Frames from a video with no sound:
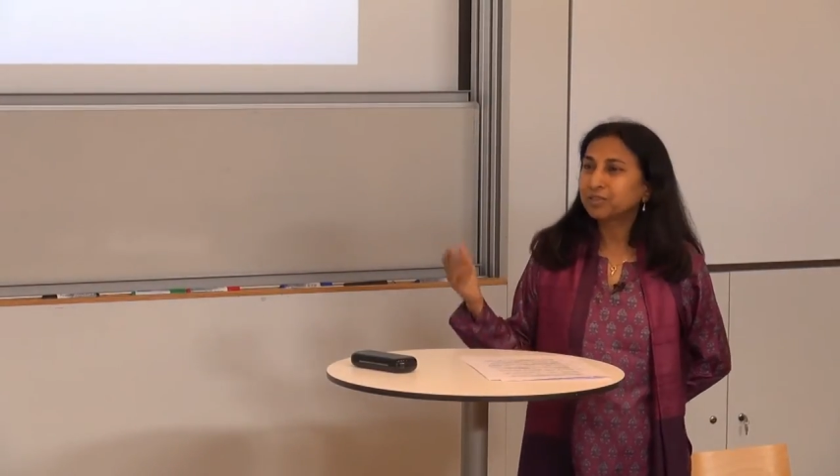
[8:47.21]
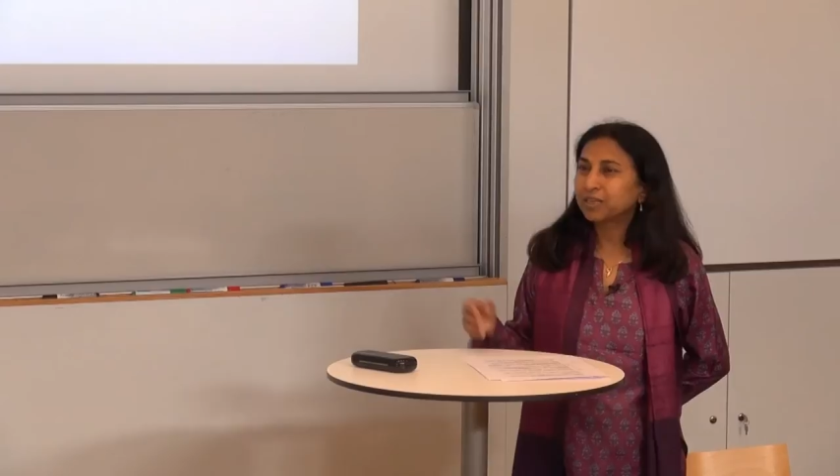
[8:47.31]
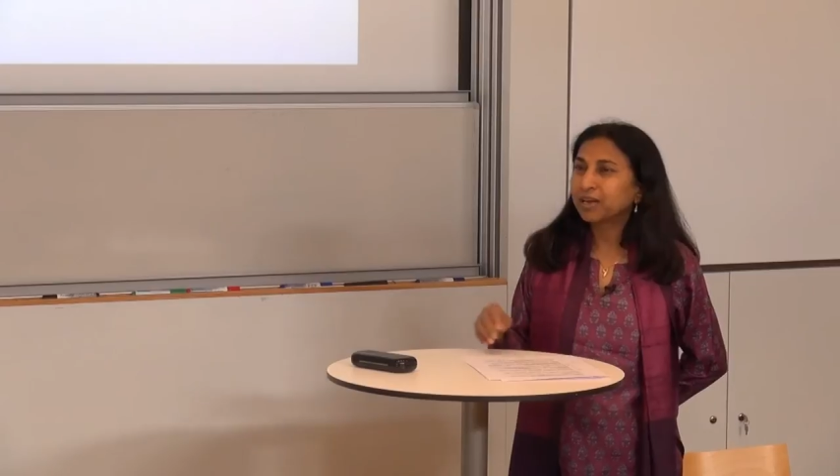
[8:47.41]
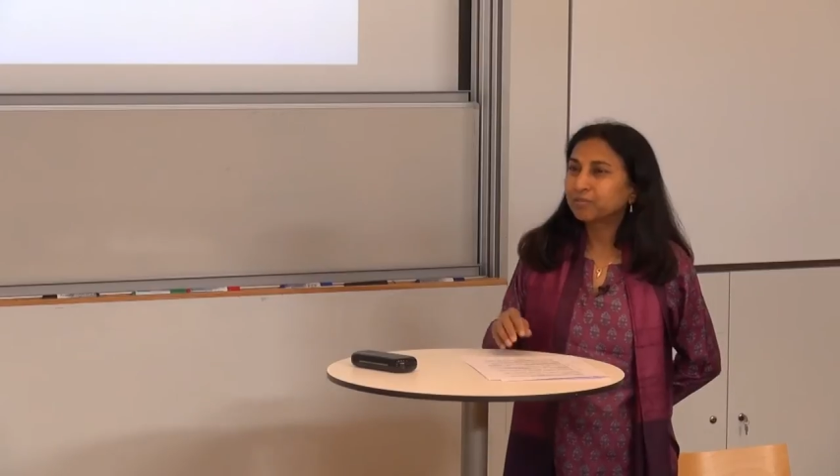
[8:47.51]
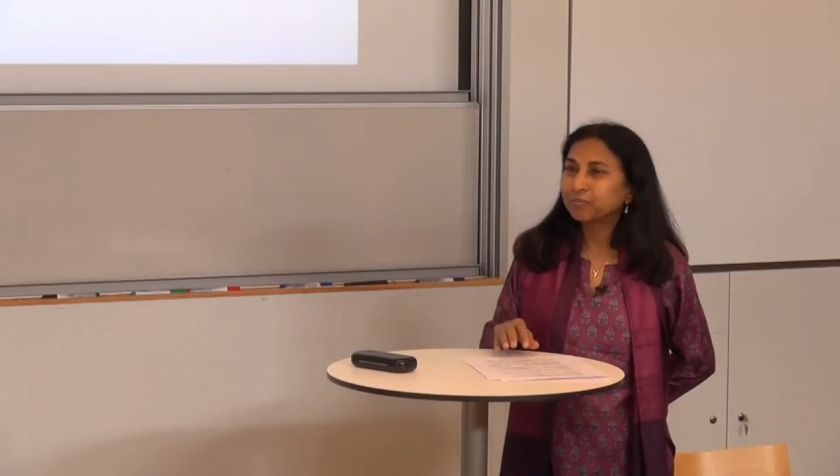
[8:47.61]
can
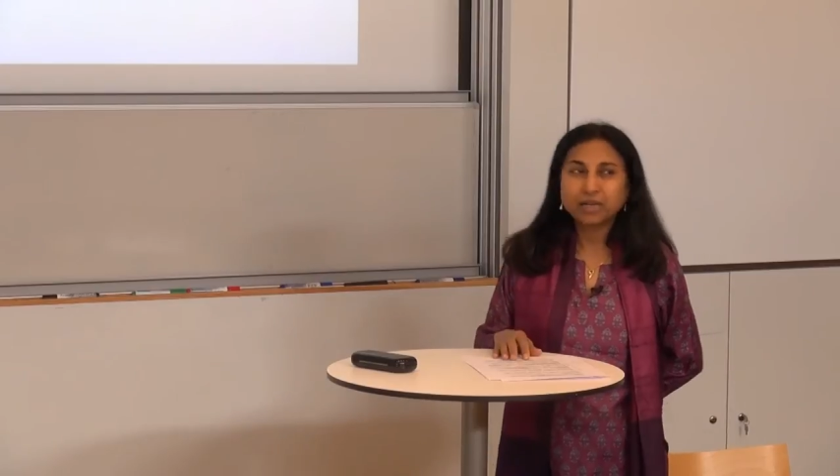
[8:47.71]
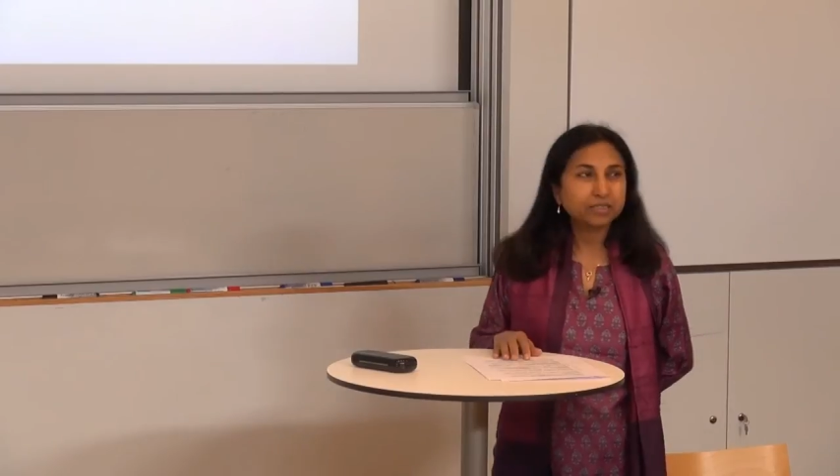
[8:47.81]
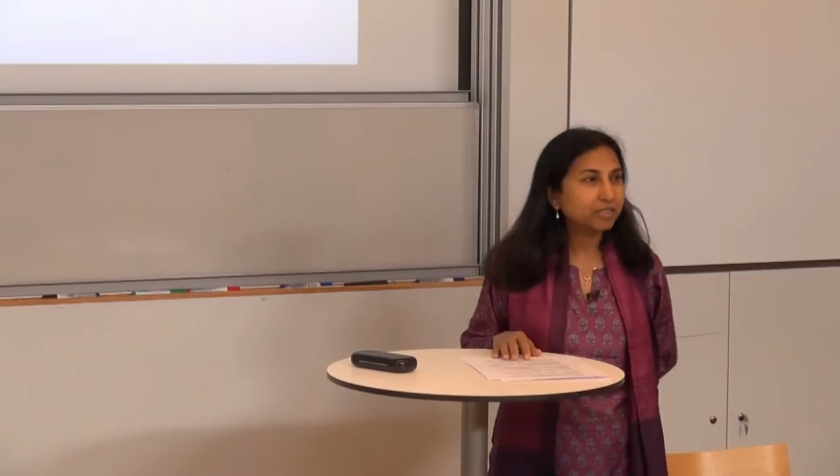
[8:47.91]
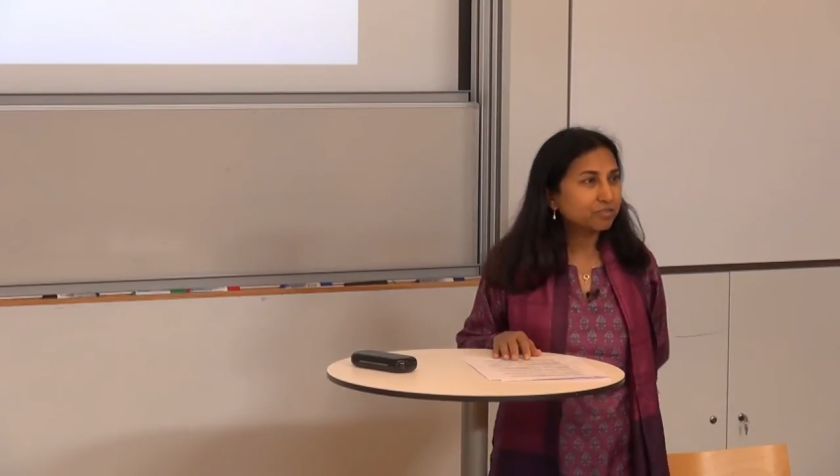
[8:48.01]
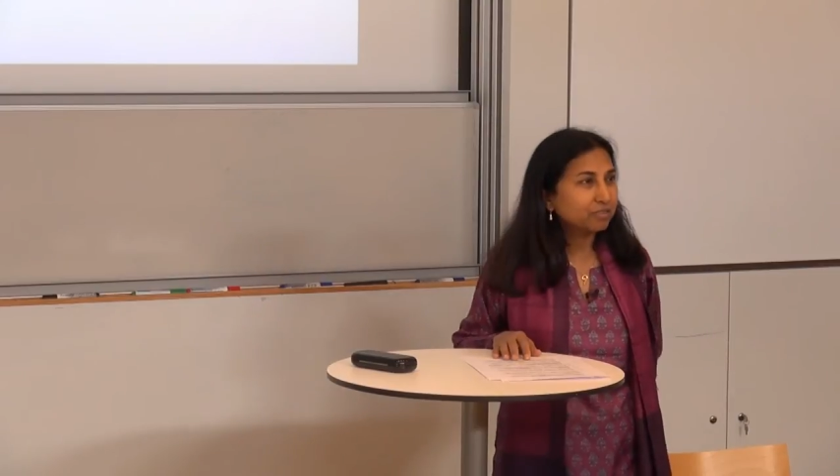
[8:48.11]
have a
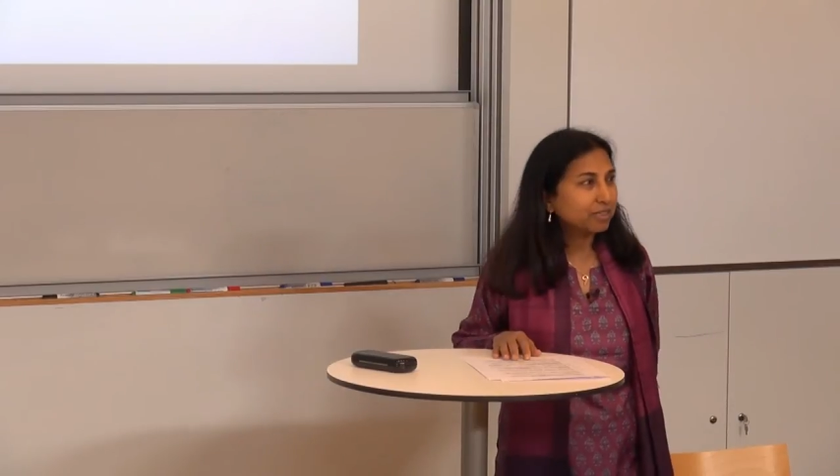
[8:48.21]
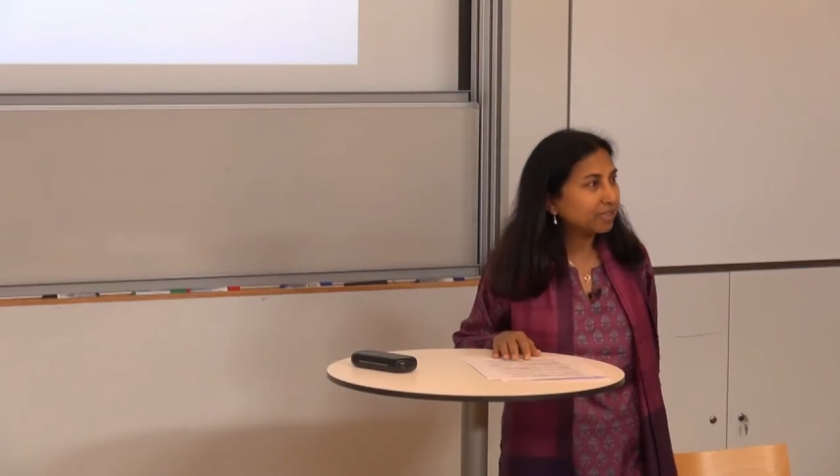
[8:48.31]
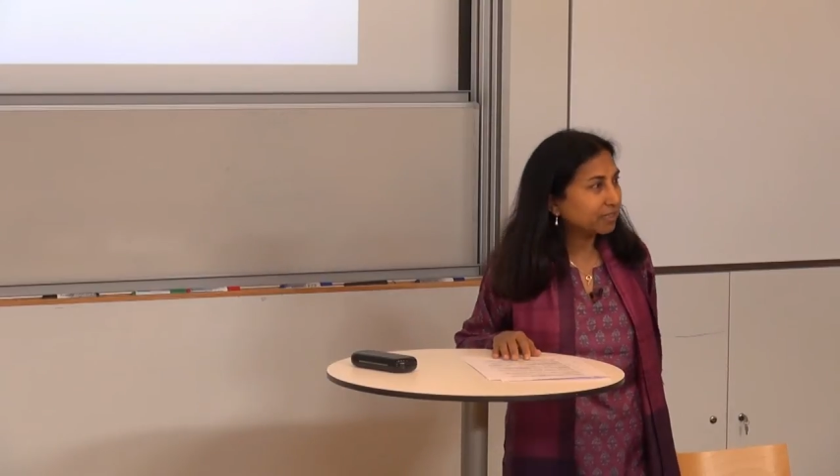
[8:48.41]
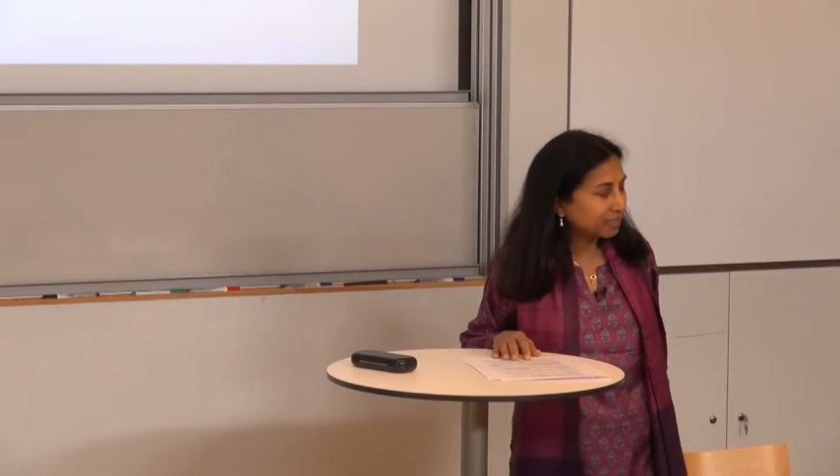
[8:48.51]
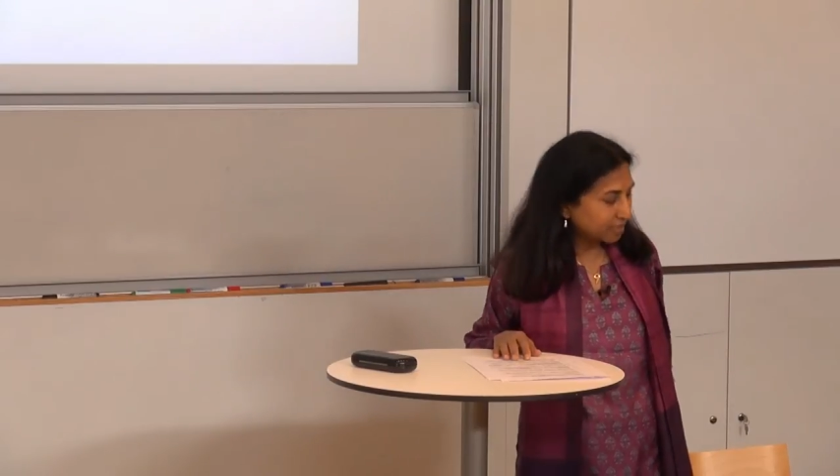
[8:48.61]
plantation and
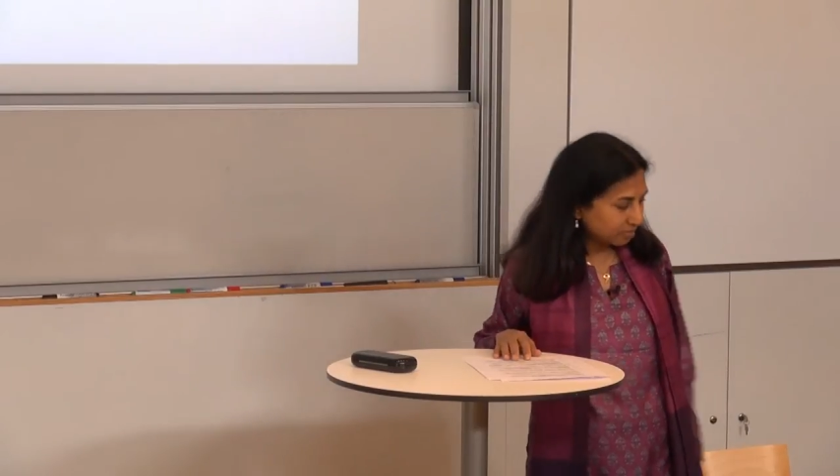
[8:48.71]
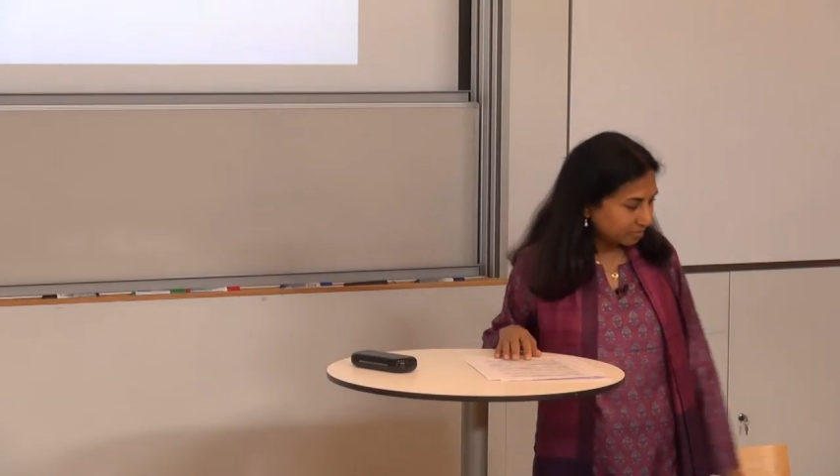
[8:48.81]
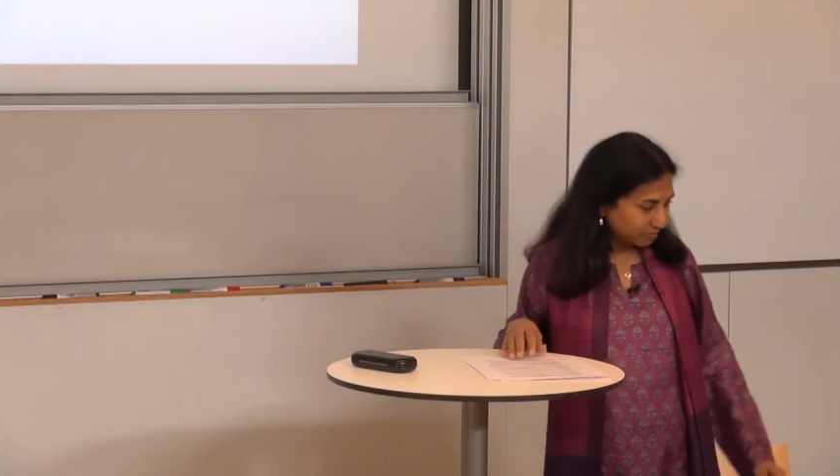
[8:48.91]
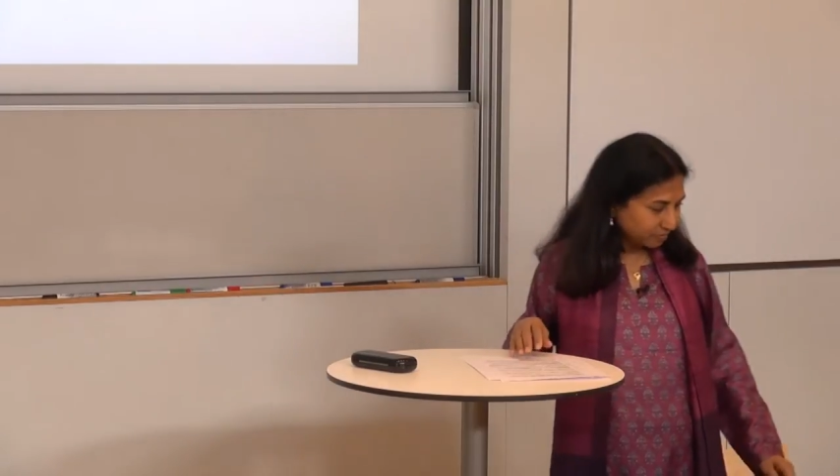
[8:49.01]
cut it down.